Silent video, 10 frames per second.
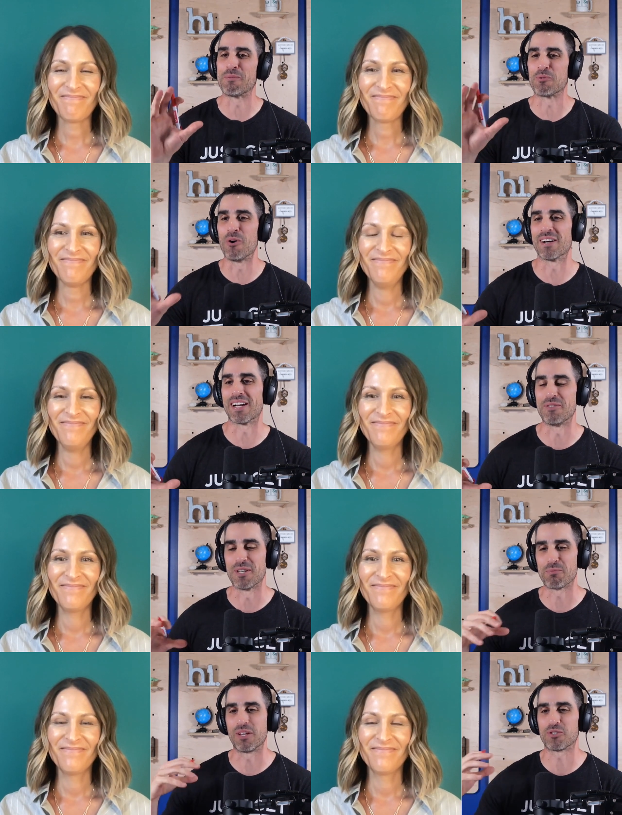Speaker 1: wrong on this,
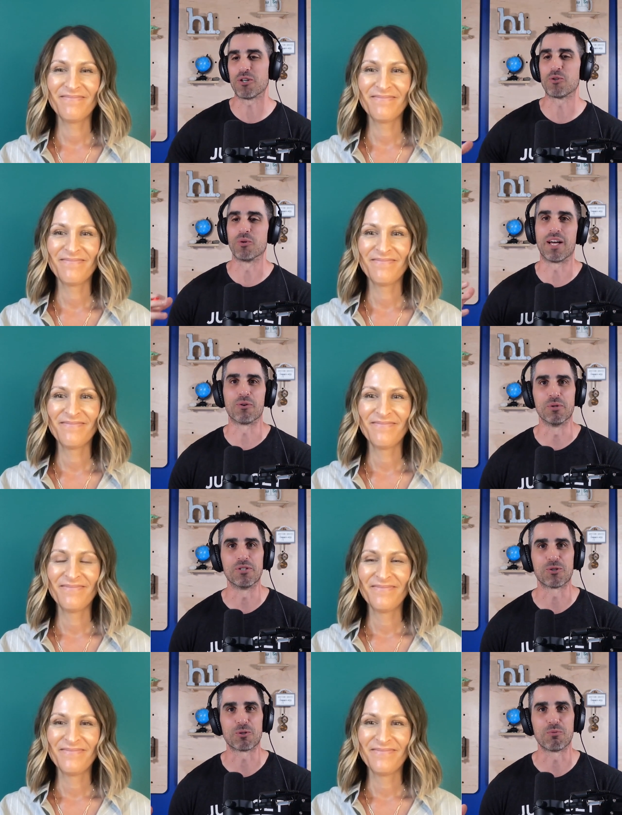but I tried to do a lot of
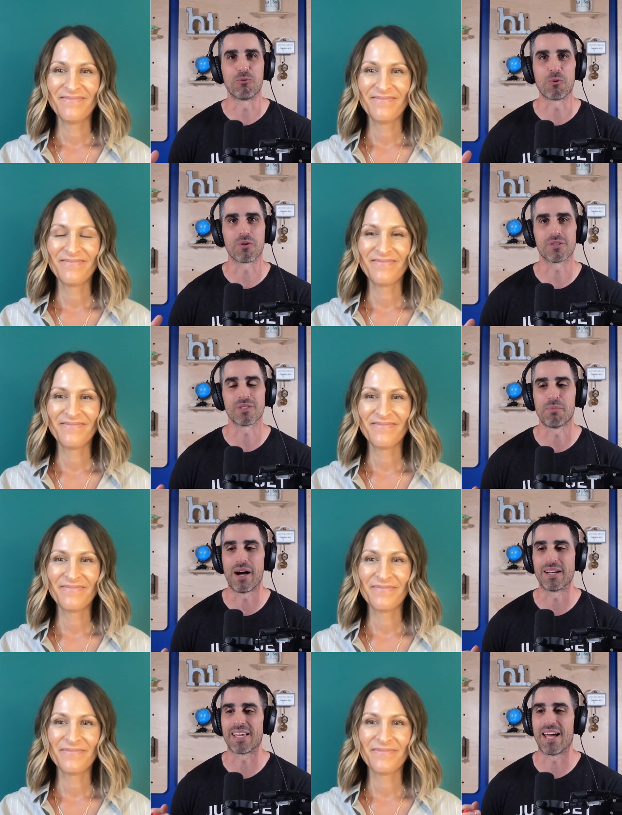research before the
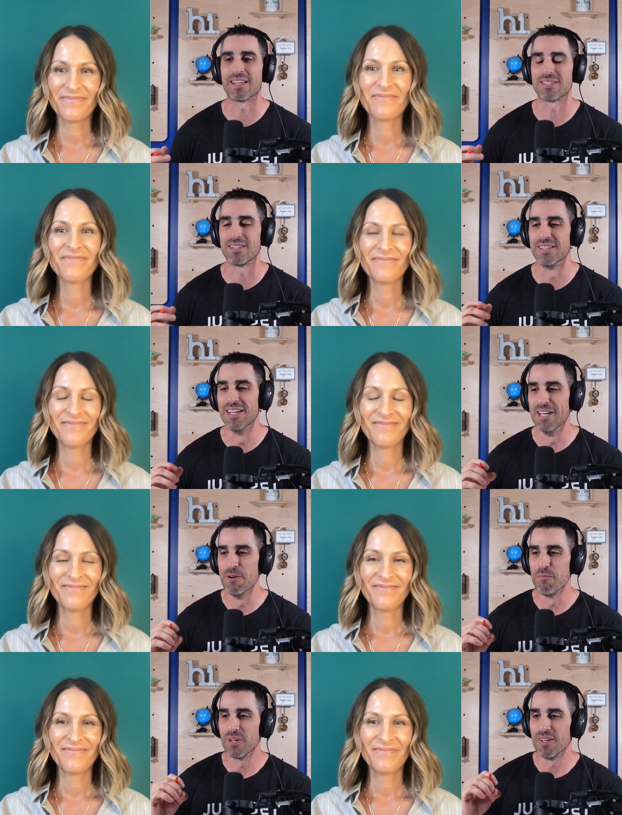podcast and
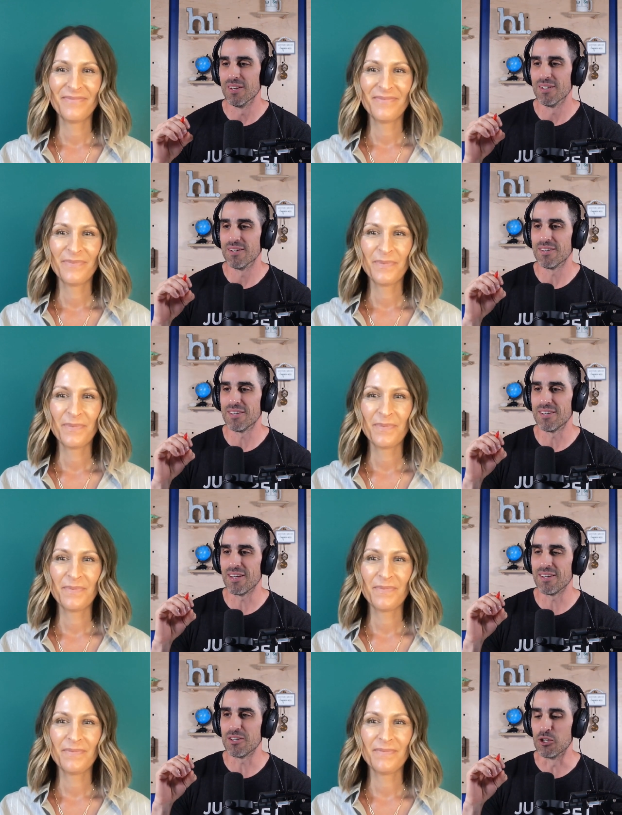
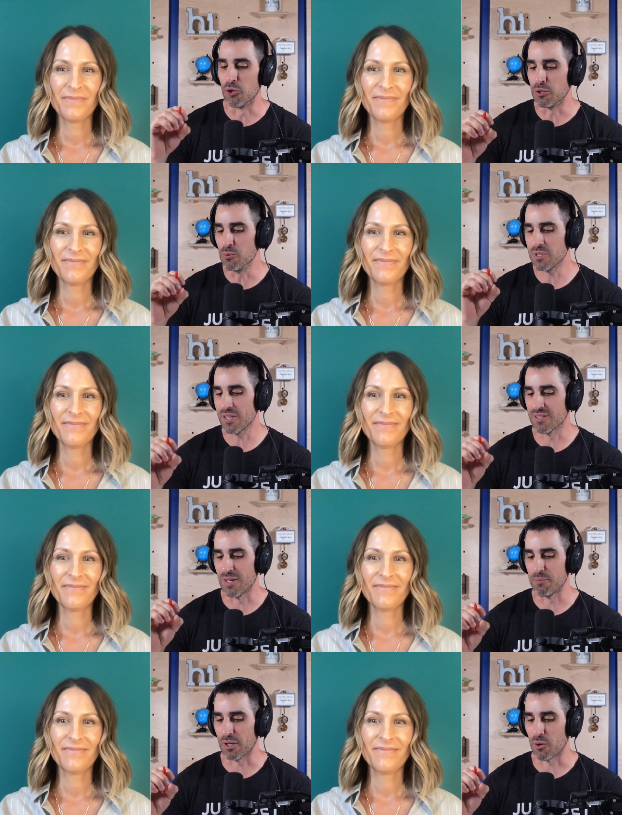you know, you said
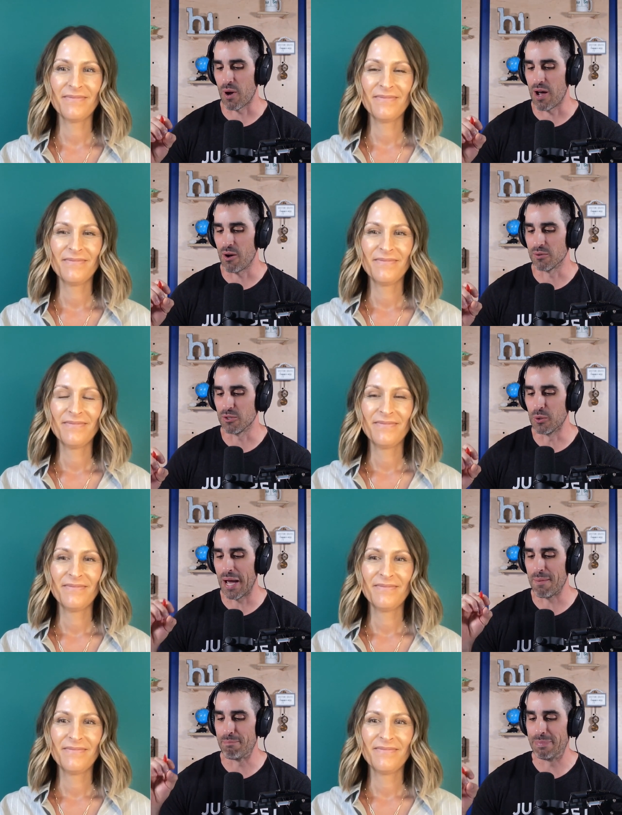something around you
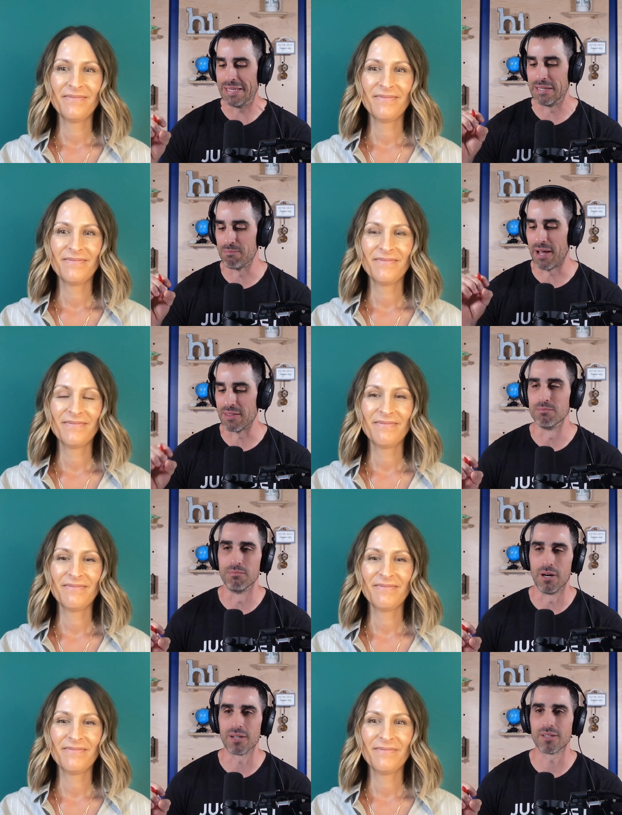got bitten by the
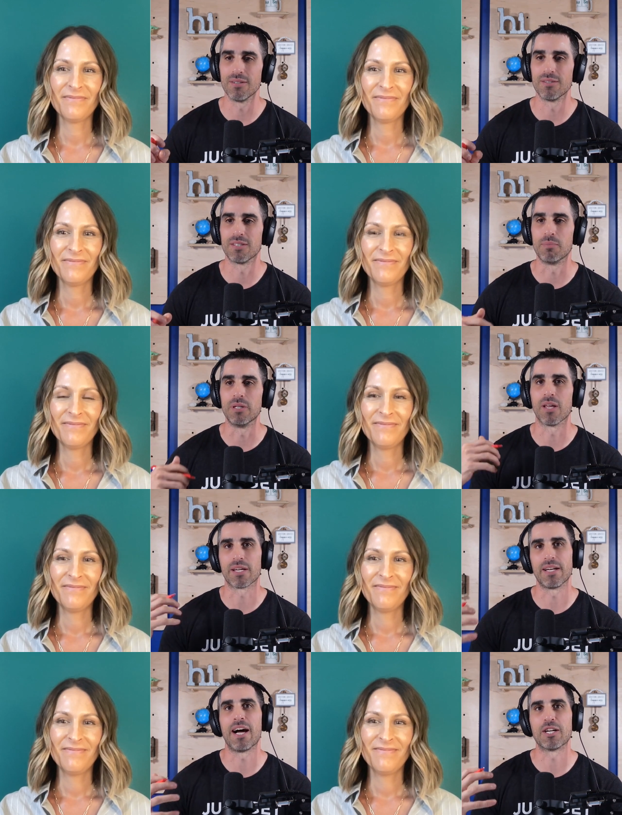bug to be like
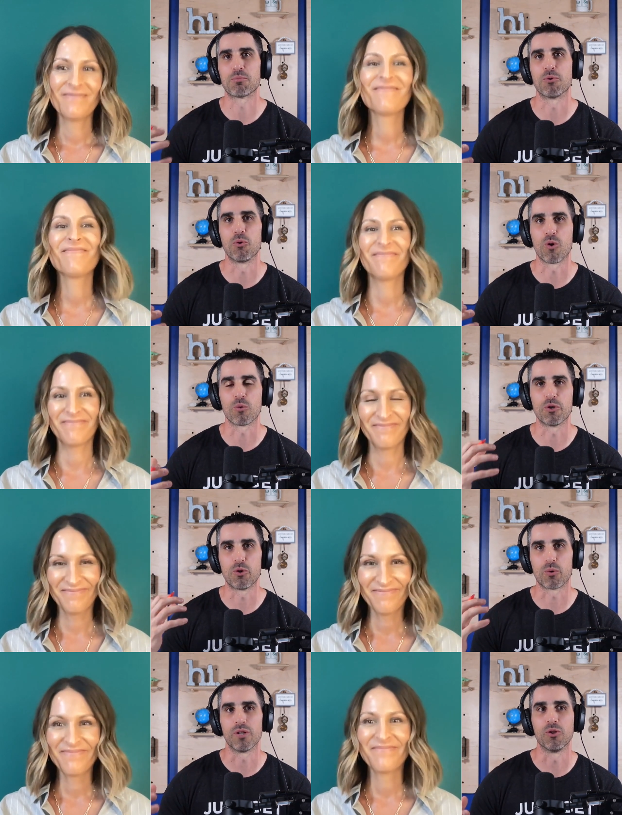an entrepreneur when you mm-hmm.
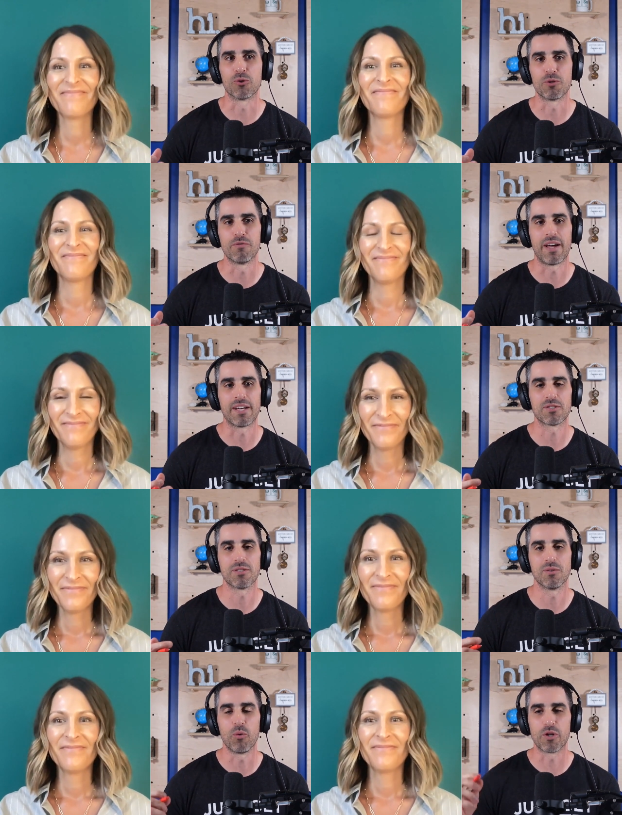were at LearnVest,
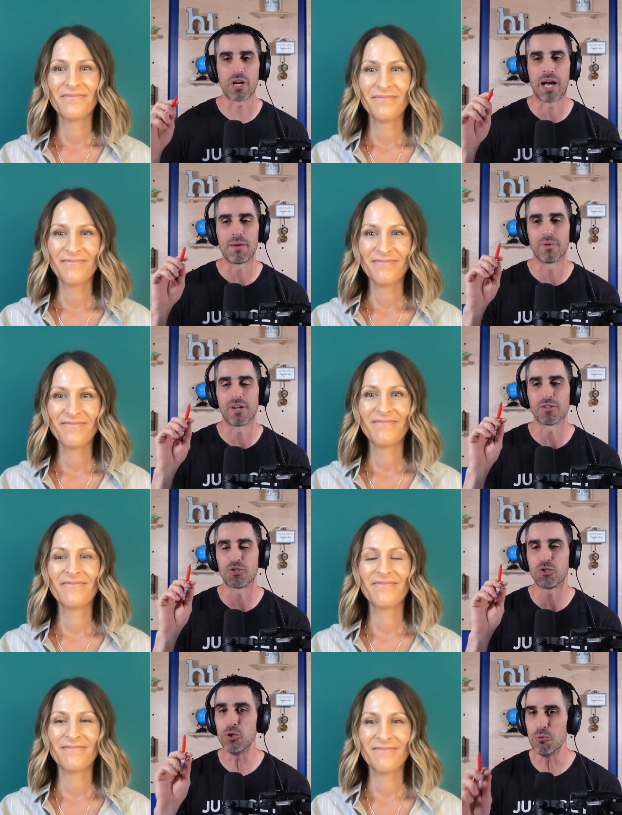which I'm
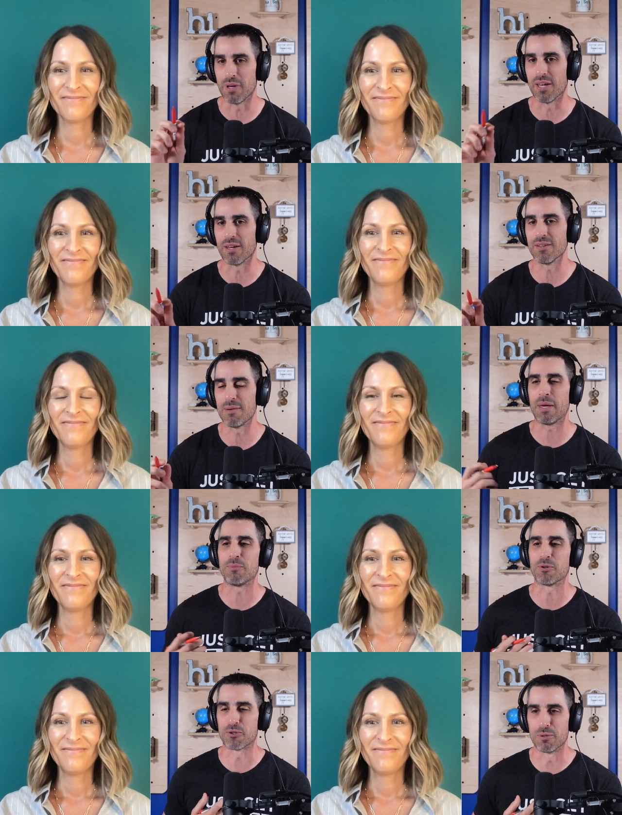assuming, and maybe
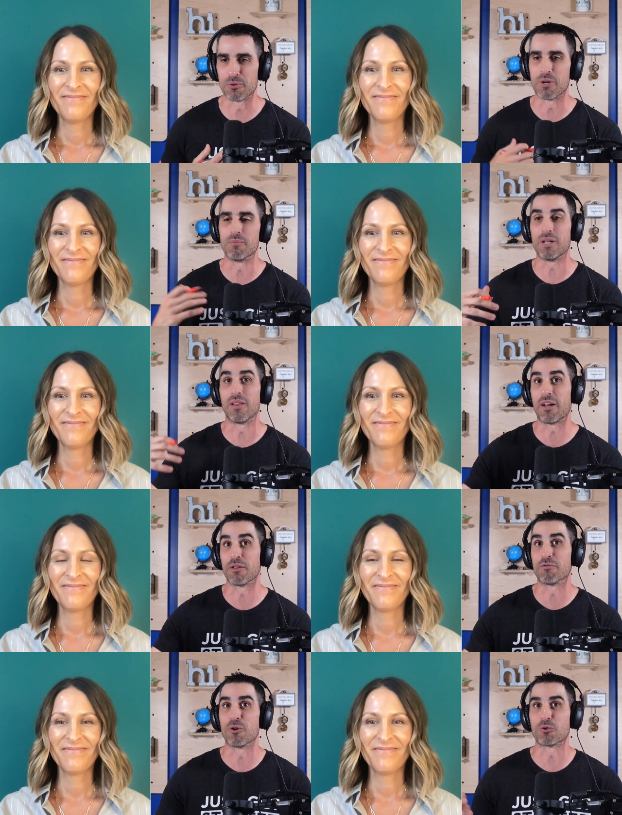you're similar to me and a lot of the
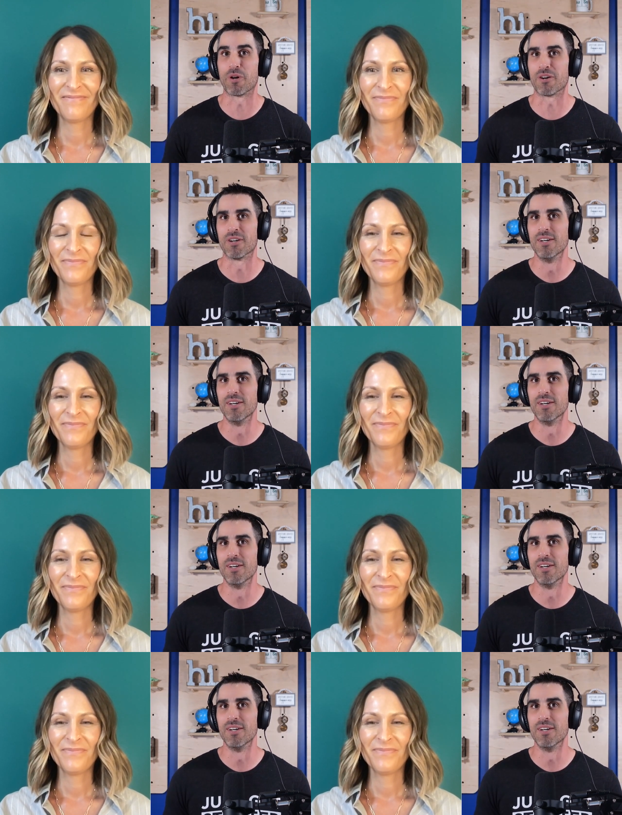folks where